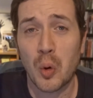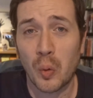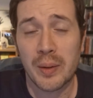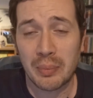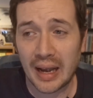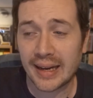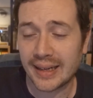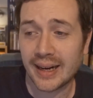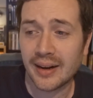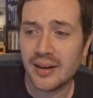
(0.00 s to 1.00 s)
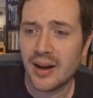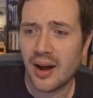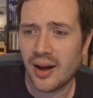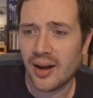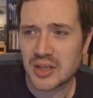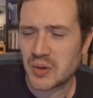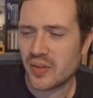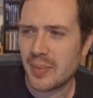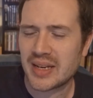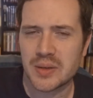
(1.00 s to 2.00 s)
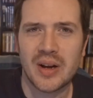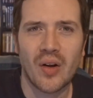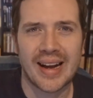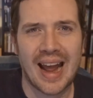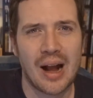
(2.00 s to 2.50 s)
role they're playing, sort of they're meant to be like